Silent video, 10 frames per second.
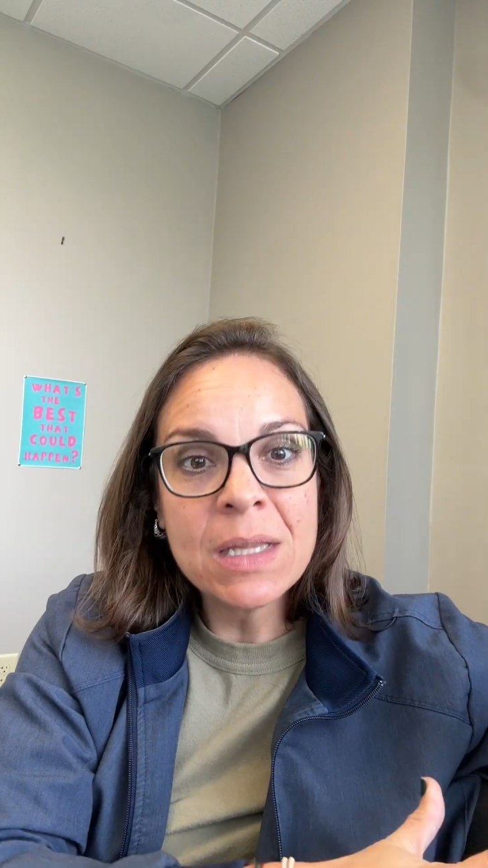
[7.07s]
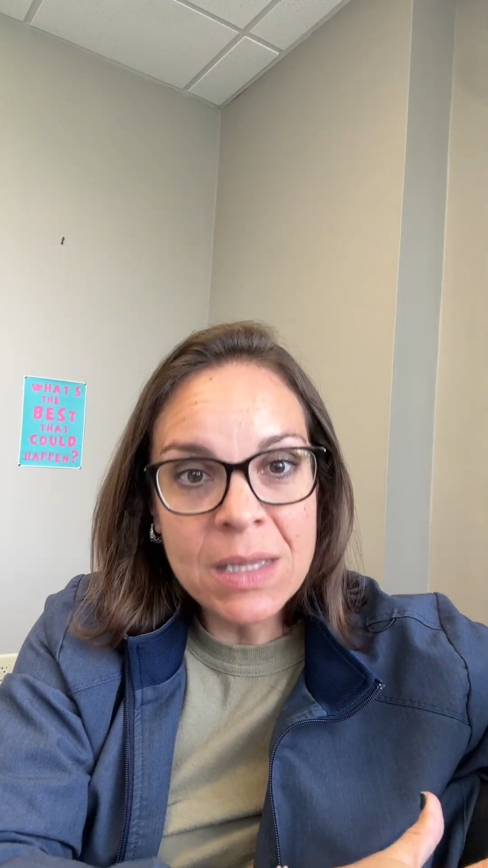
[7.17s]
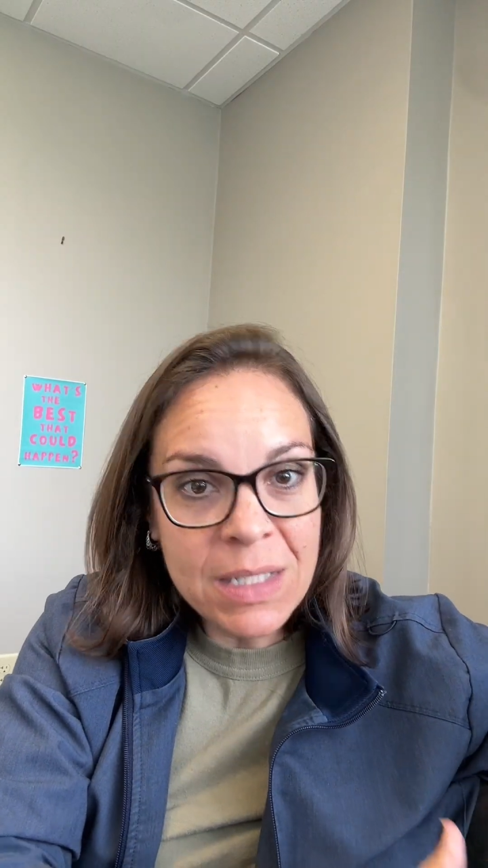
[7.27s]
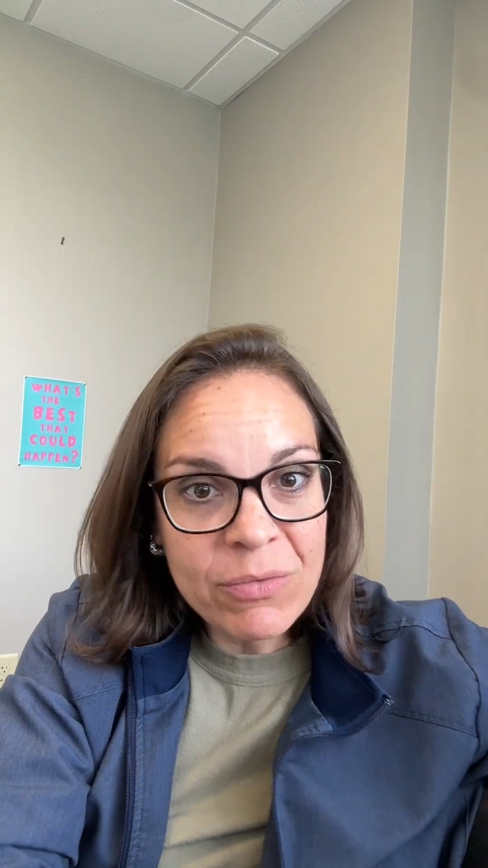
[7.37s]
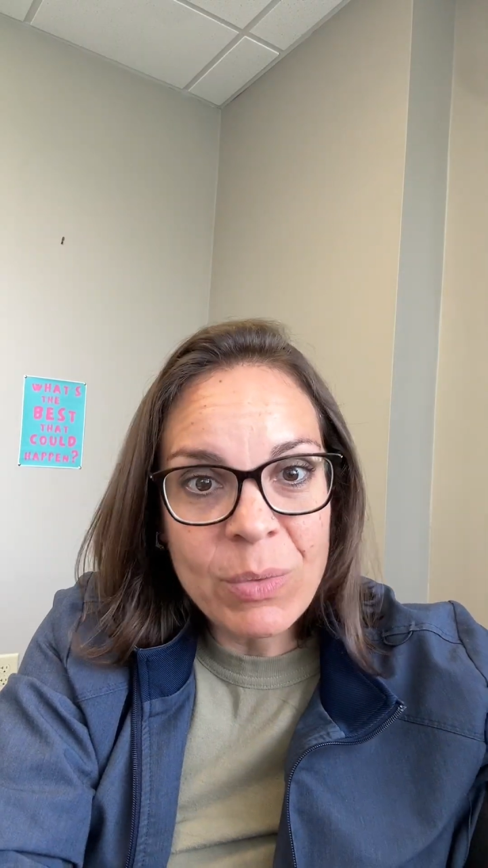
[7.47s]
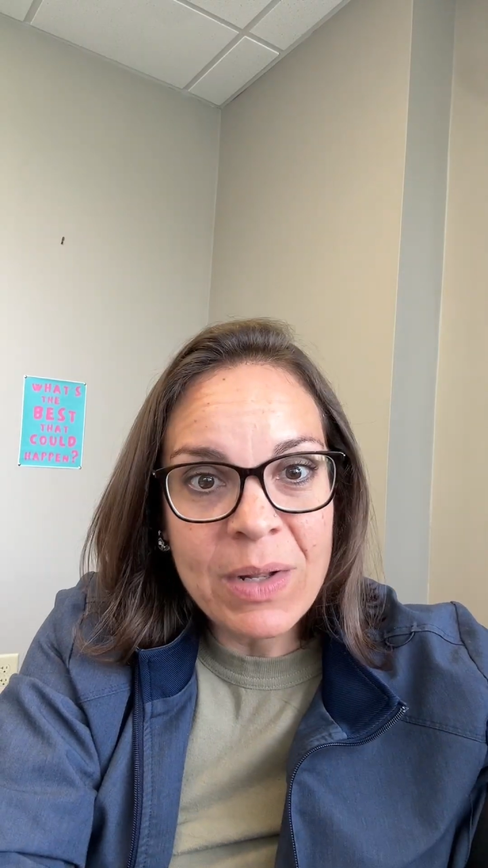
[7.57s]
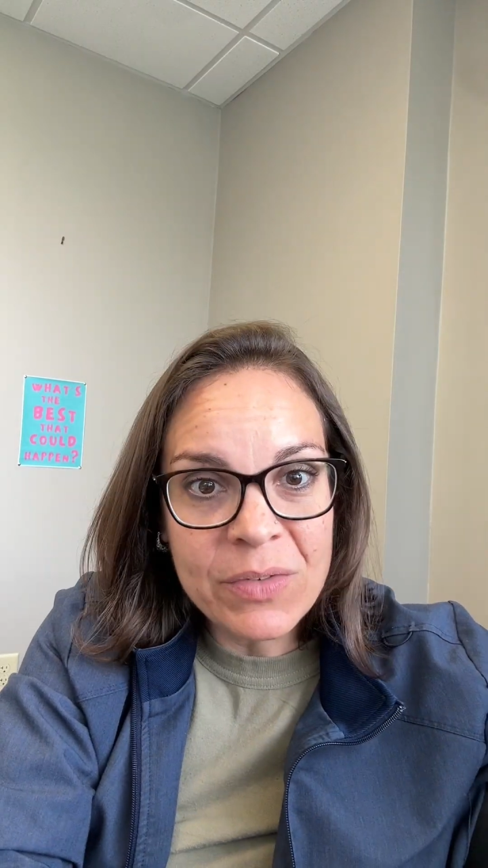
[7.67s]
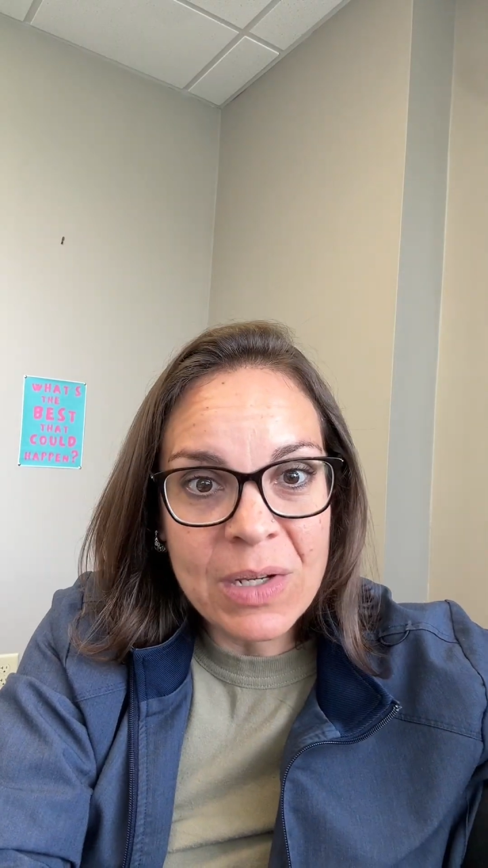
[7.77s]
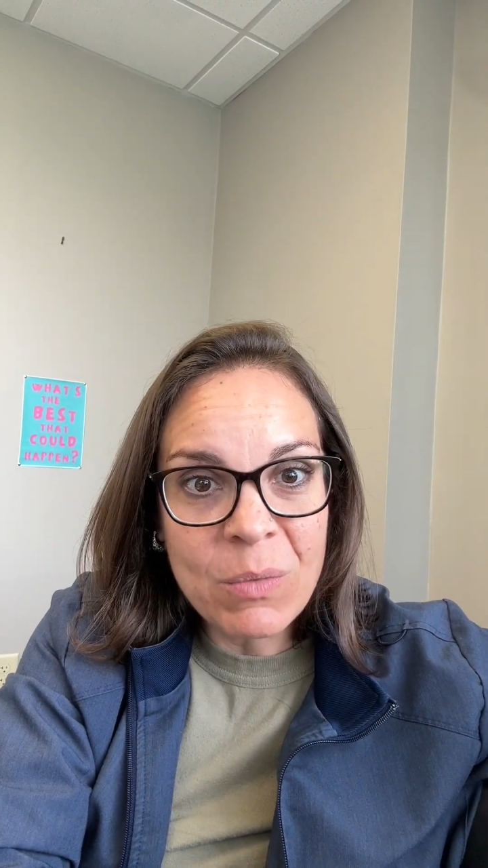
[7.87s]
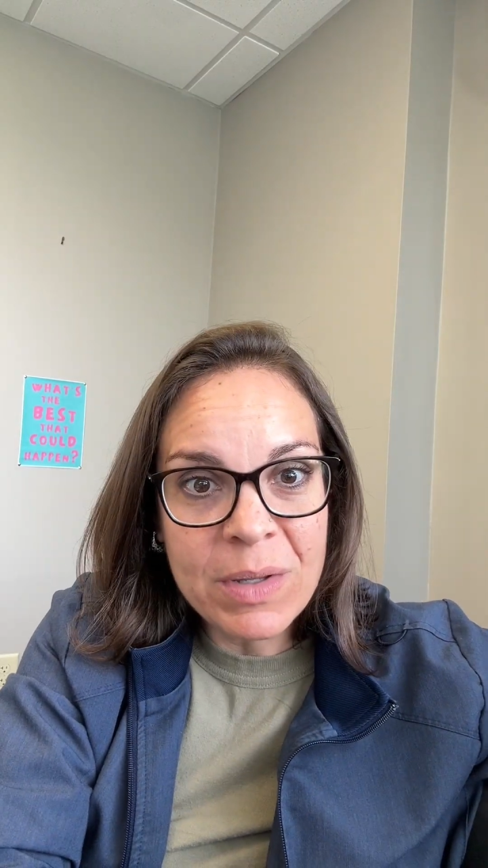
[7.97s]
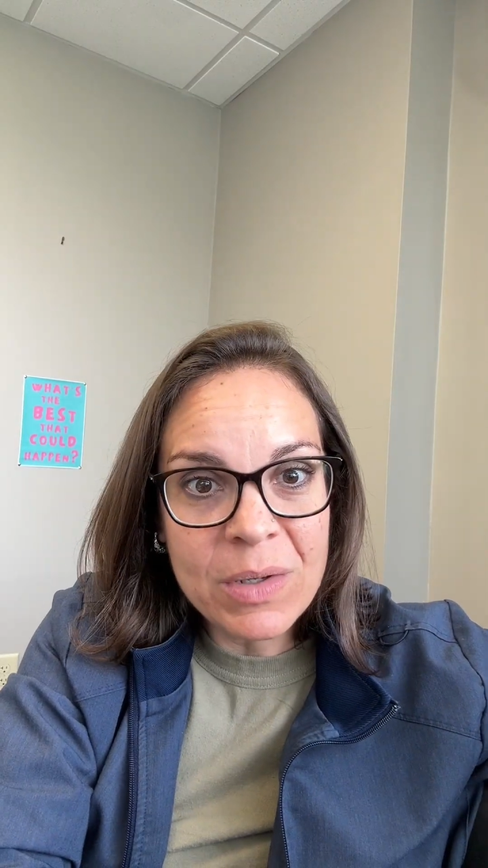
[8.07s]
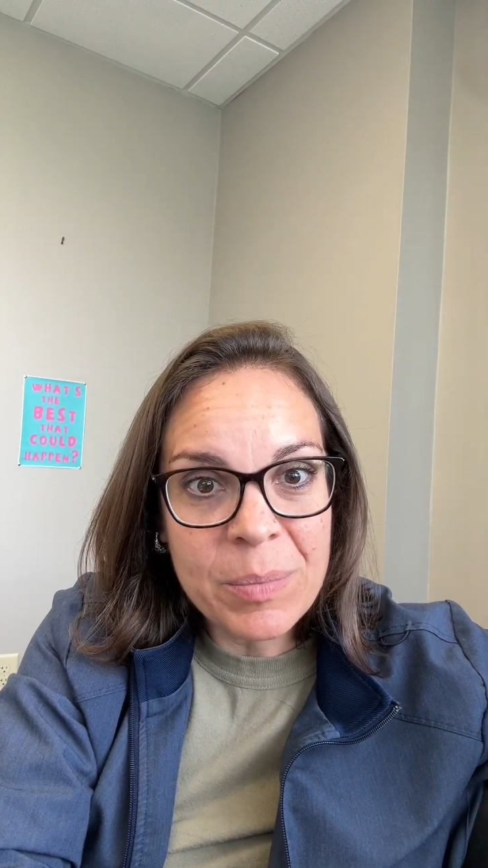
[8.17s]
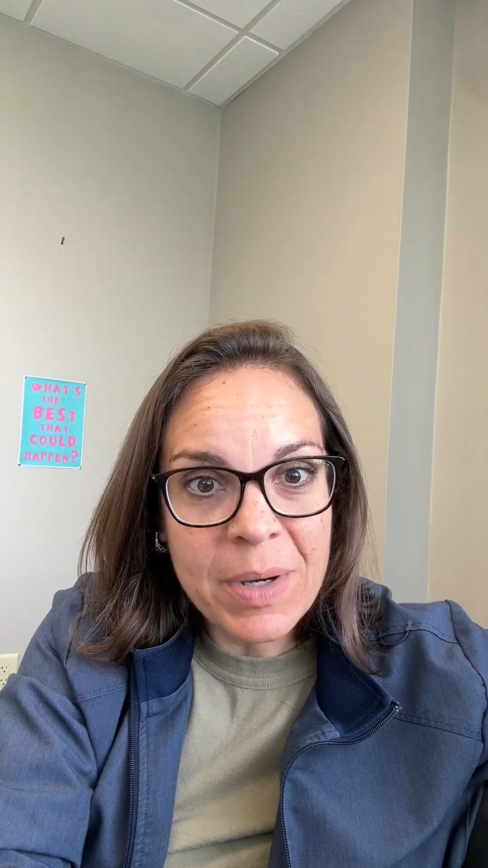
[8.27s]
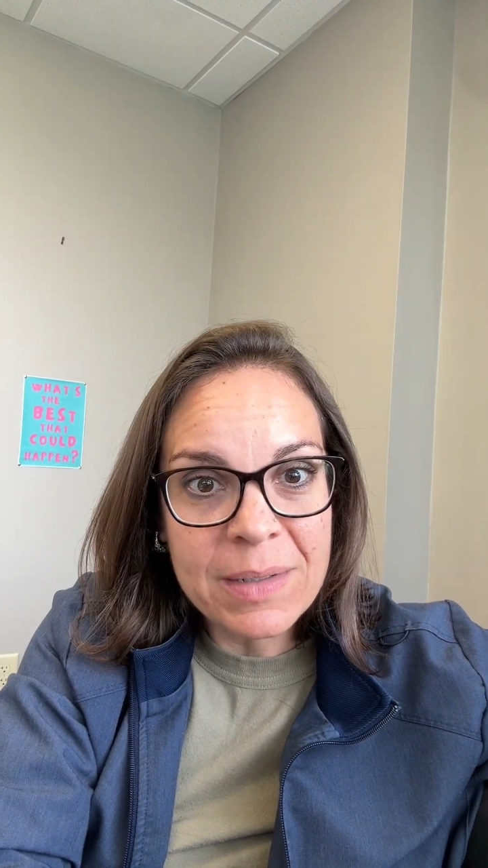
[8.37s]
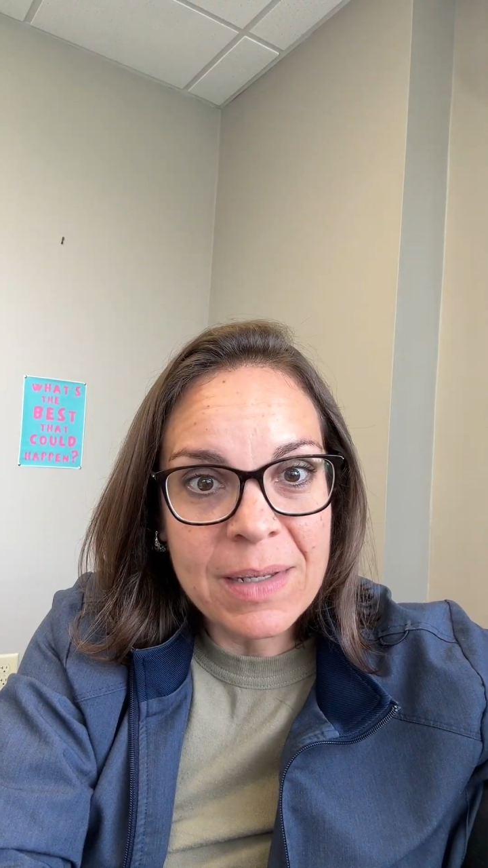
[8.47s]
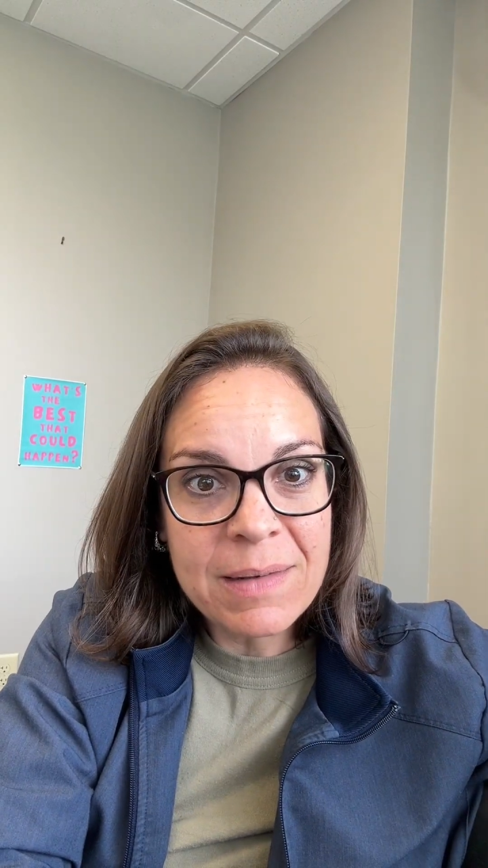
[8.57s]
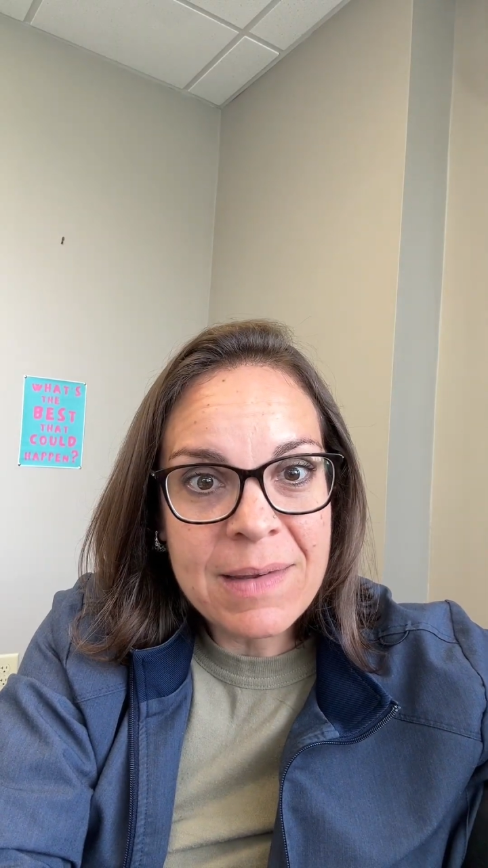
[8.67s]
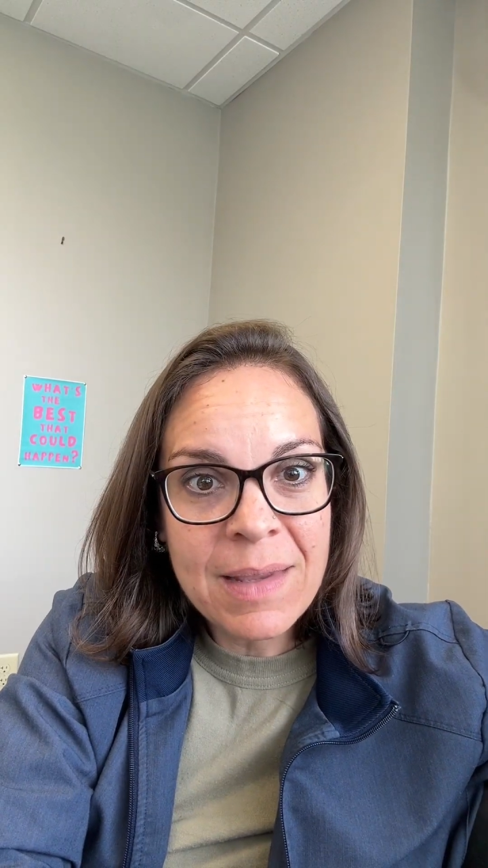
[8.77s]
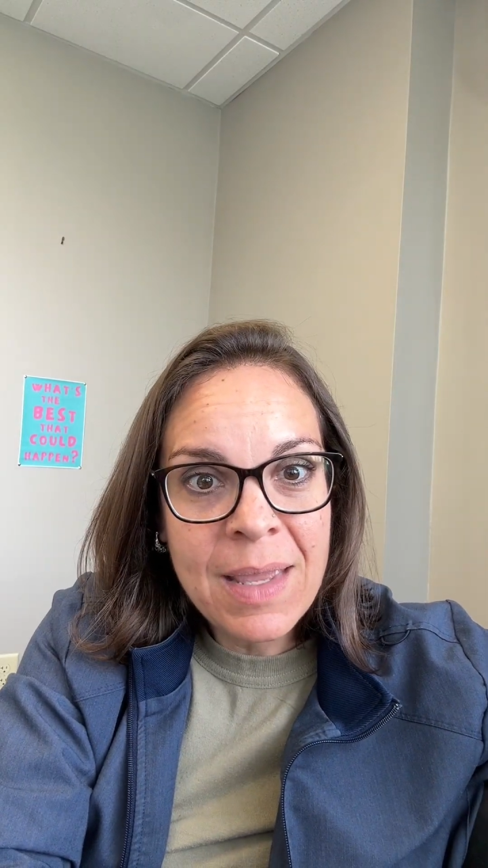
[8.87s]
leave welding while they're pregnant.